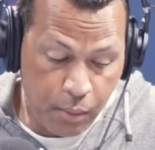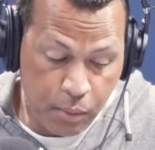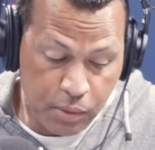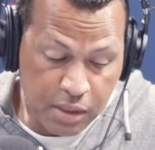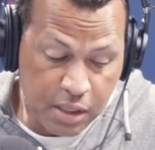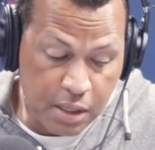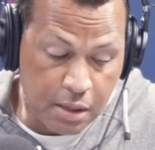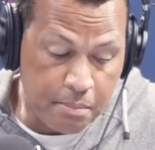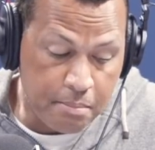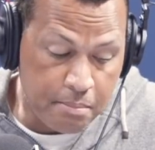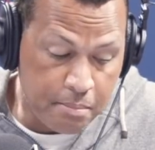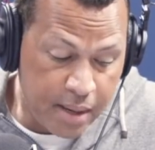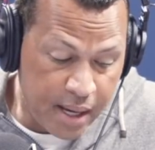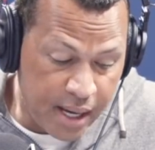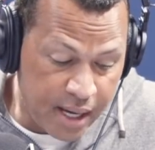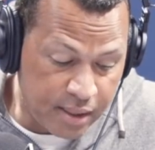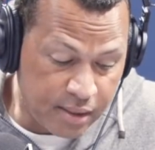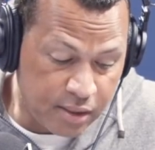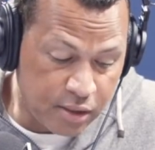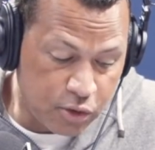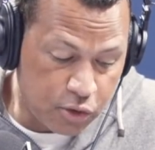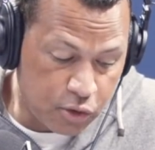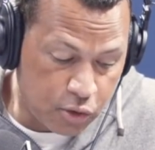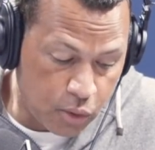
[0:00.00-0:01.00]
was an
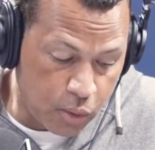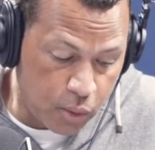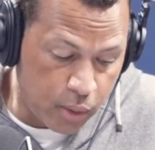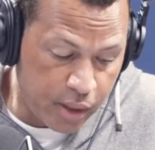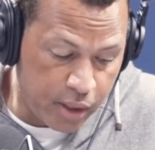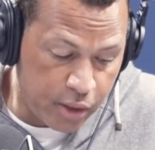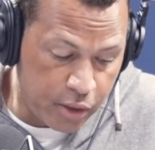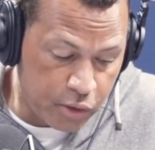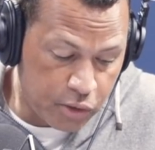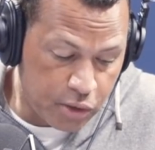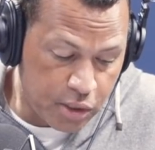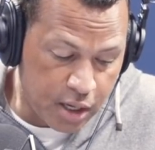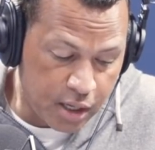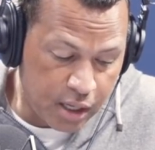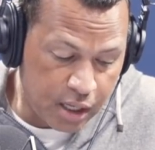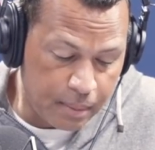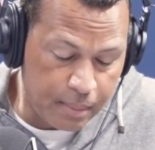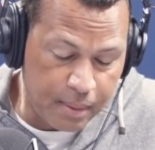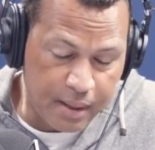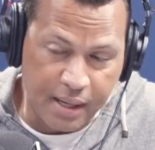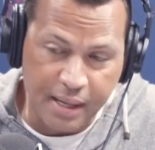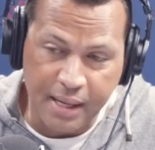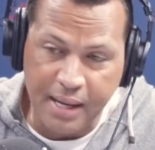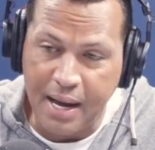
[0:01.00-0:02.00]
amazing story. You're talking
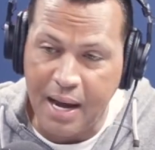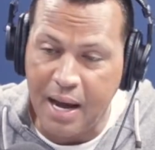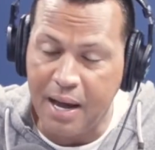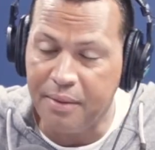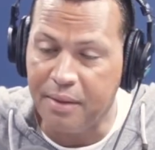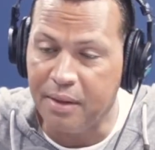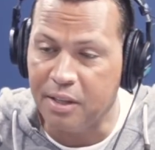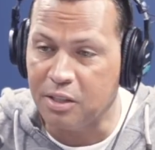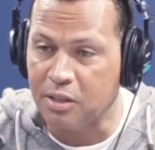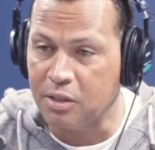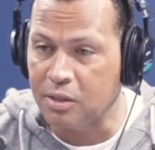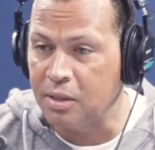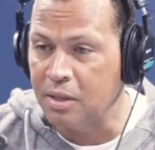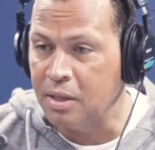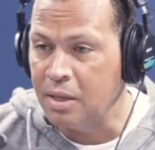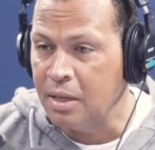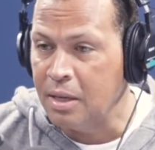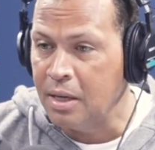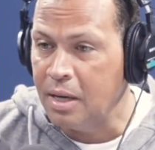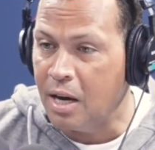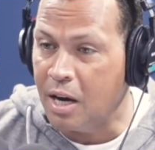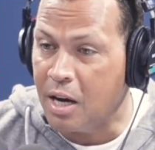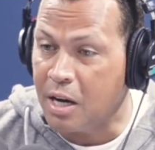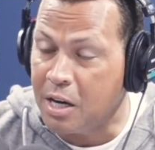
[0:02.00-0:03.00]
about a guy that's
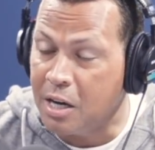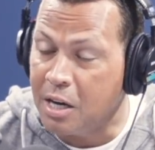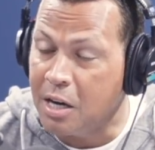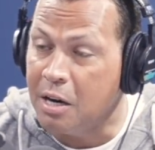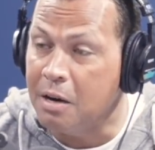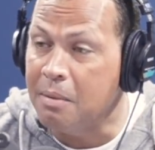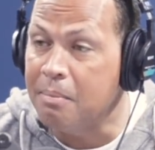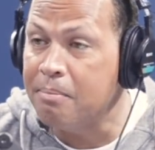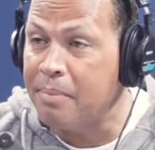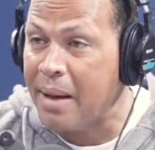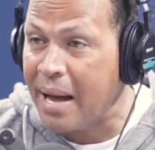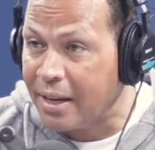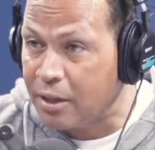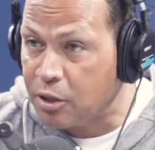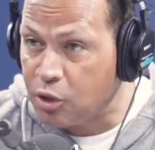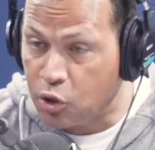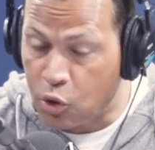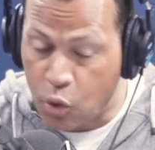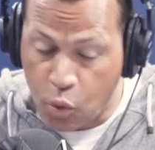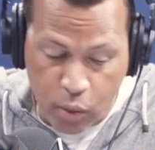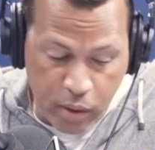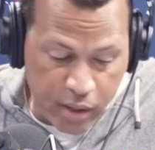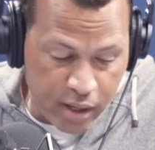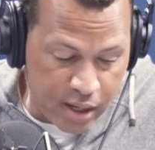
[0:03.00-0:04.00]
a comeback
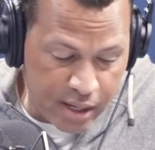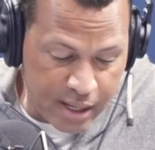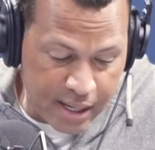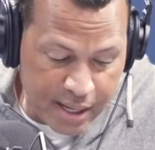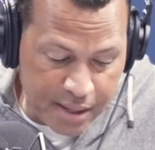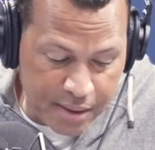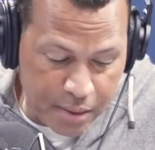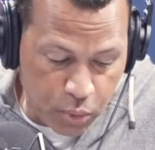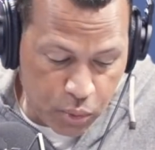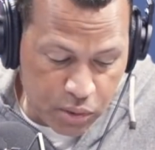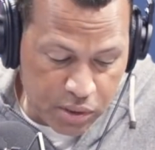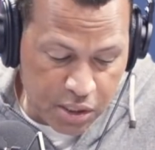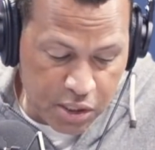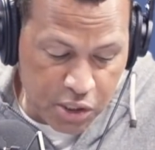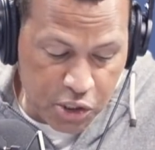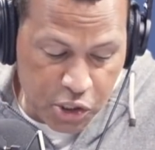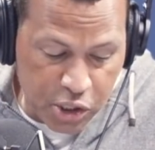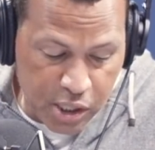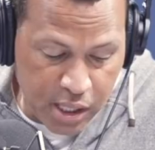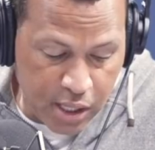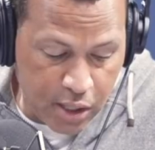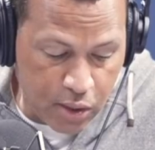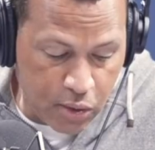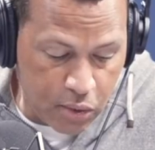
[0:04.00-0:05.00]
story, a guy that was in
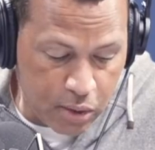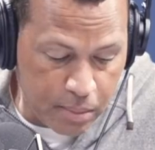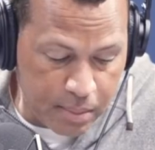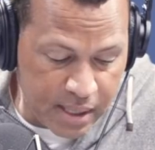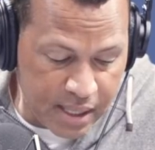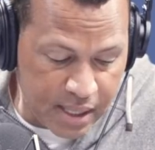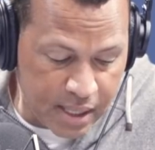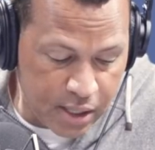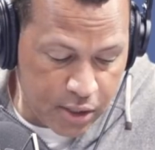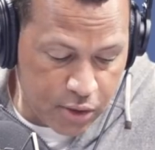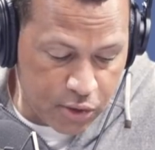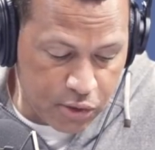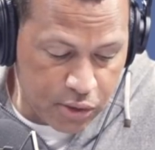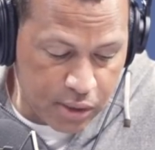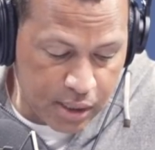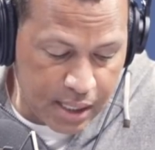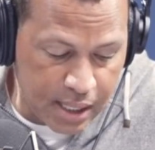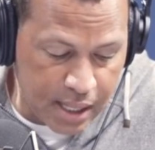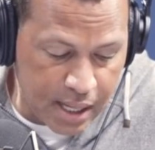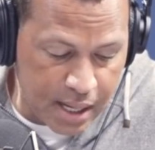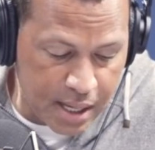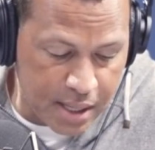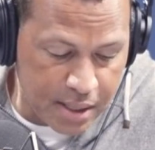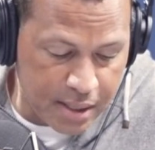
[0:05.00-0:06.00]
jail. I mean, here's a
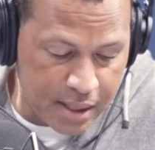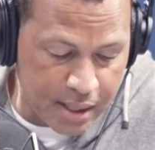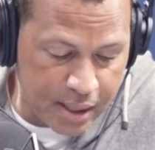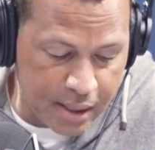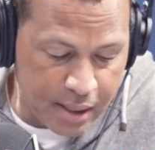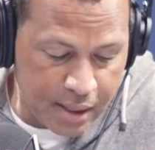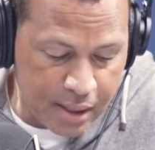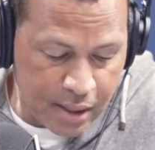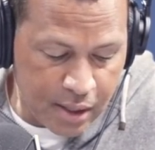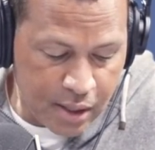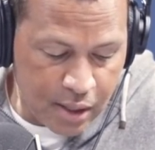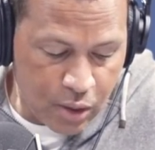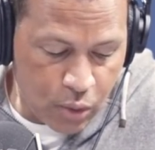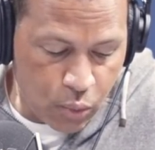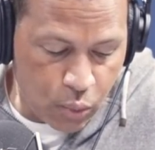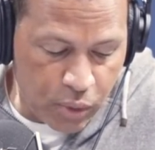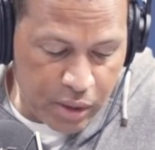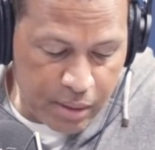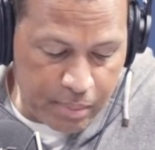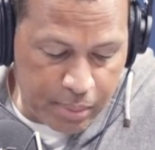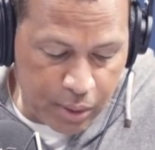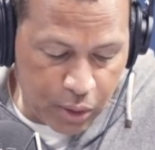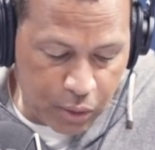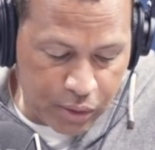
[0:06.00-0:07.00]
guy that
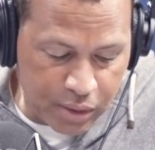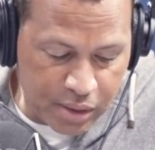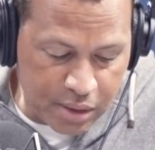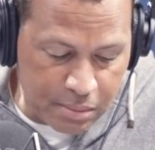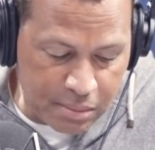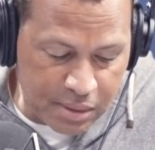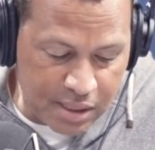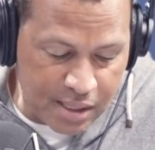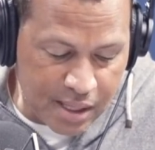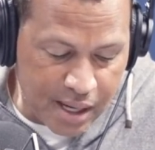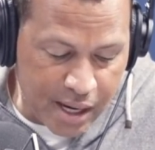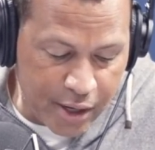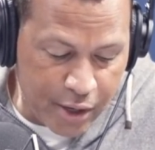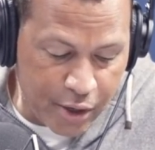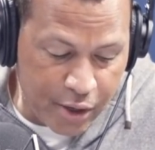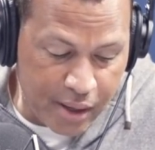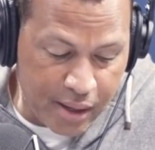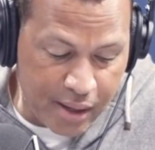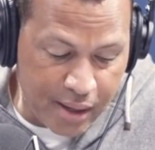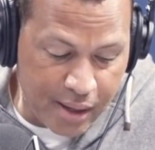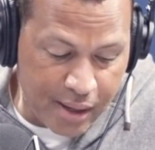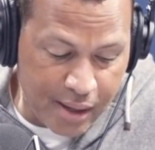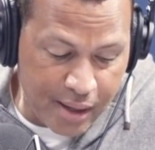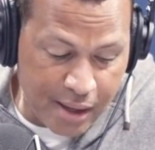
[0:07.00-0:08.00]
rebuilt his entire
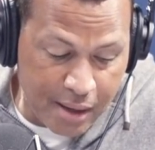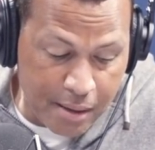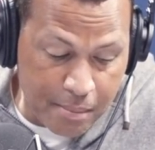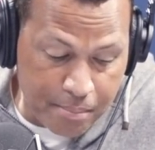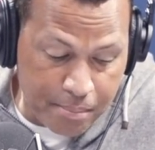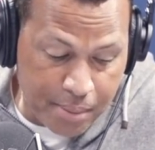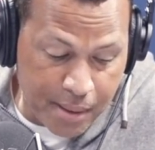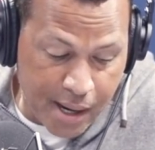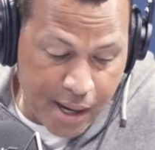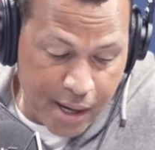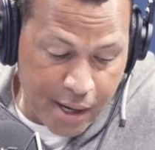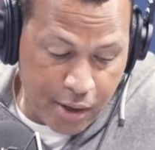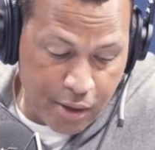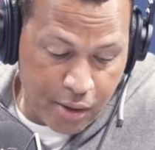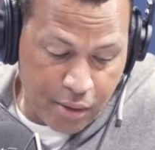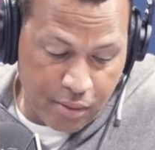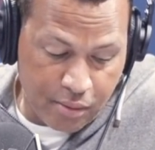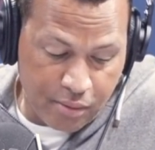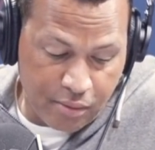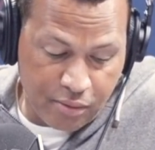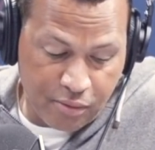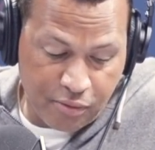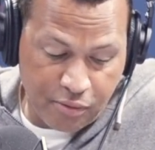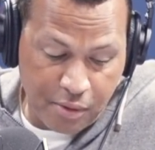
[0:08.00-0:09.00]
empire
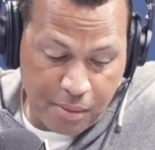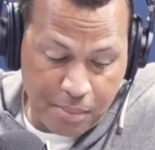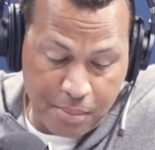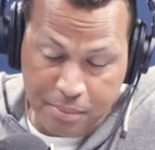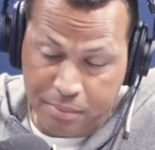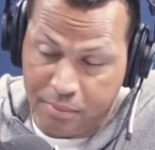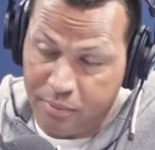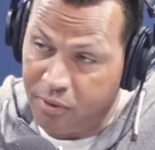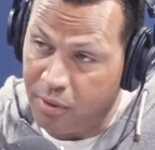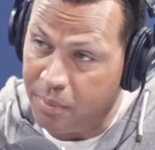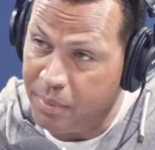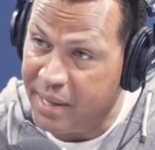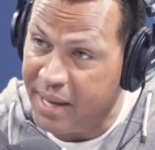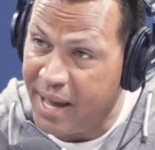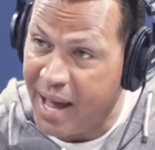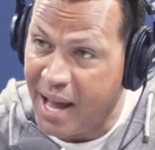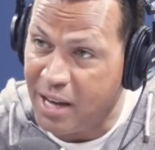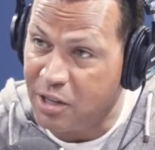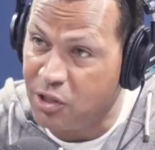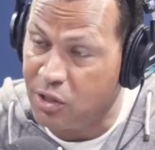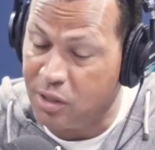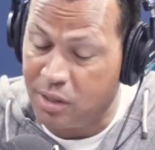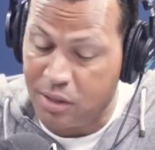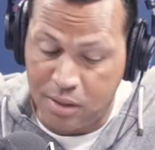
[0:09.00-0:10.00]
from the
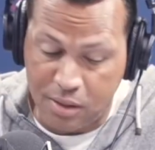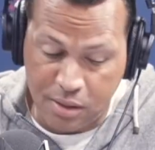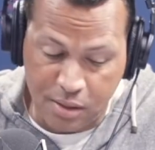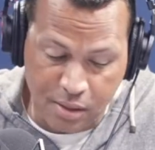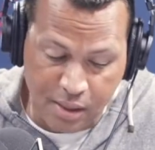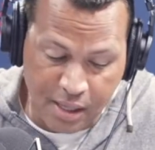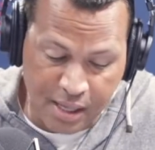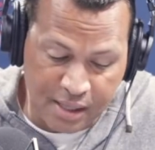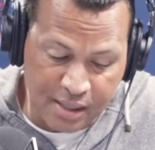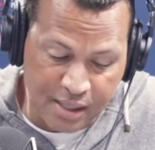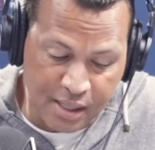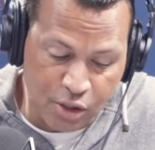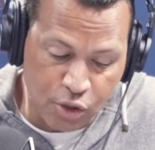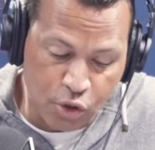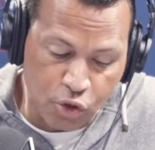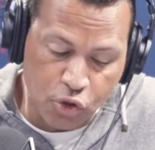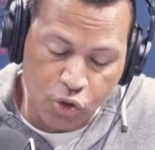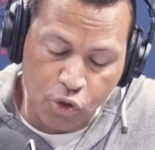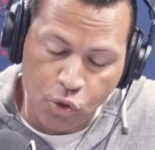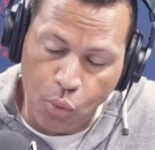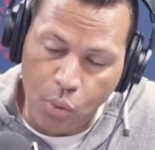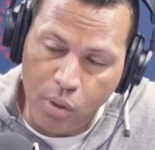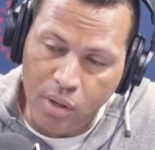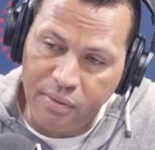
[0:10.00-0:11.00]
ashes, and then the
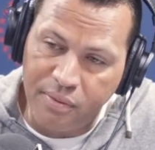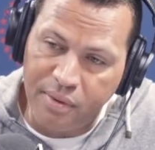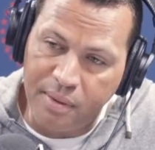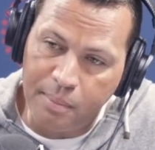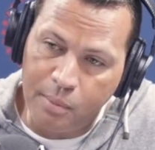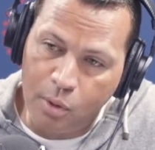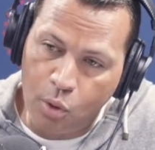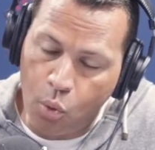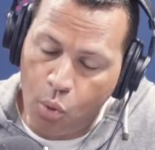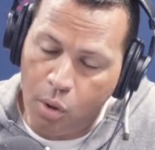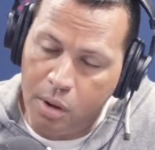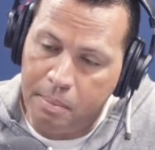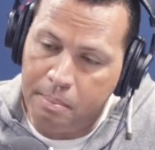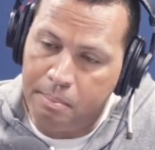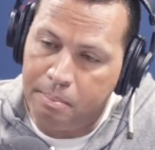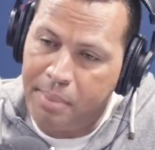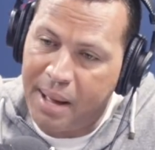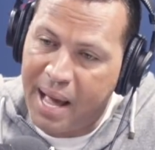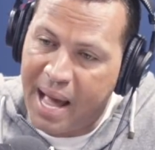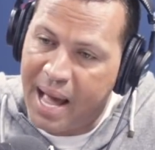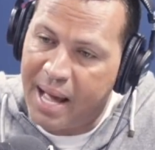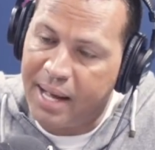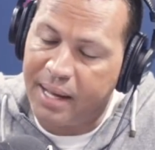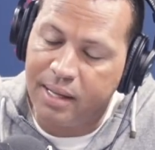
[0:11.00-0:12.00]
story of him going
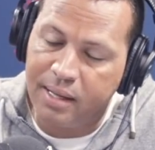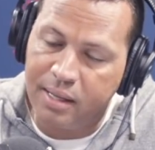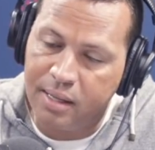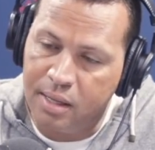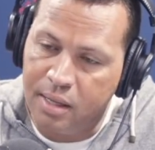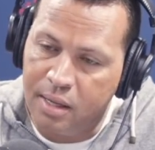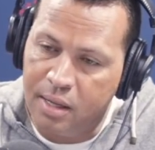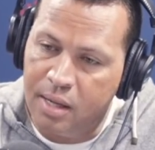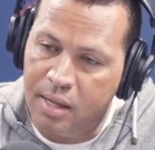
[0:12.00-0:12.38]
back